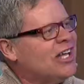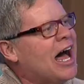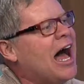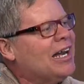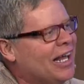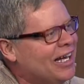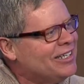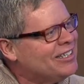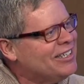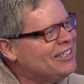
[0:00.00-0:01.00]
the
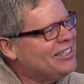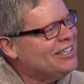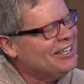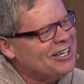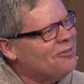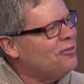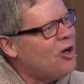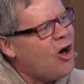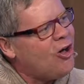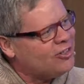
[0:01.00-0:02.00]
highlight. Uh, of
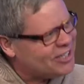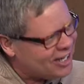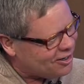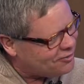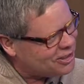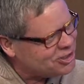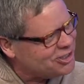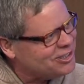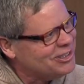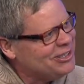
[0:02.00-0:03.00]
all
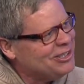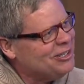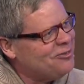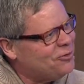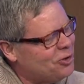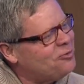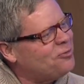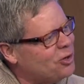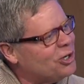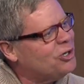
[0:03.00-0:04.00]
television uh, for,
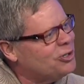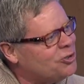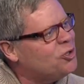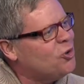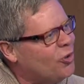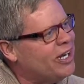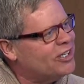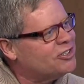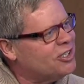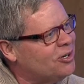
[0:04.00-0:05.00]
for a good two
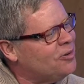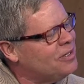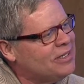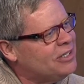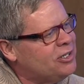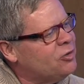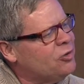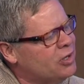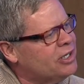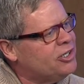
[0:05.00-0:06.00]
weeks. So you
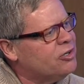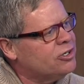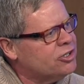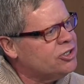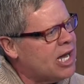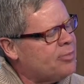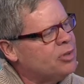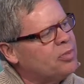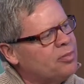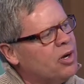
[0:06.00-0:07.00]
really do a good job
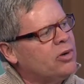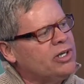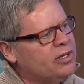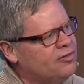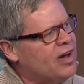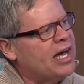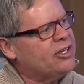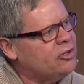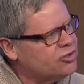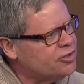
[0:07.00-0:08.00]
in promoting the
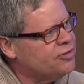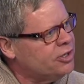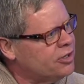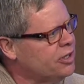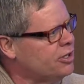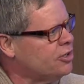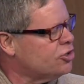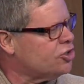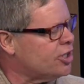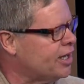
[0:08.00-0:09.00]
values of your, your
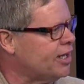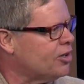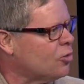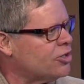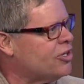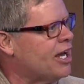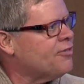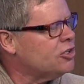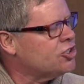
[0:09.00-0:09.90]
city and what you have to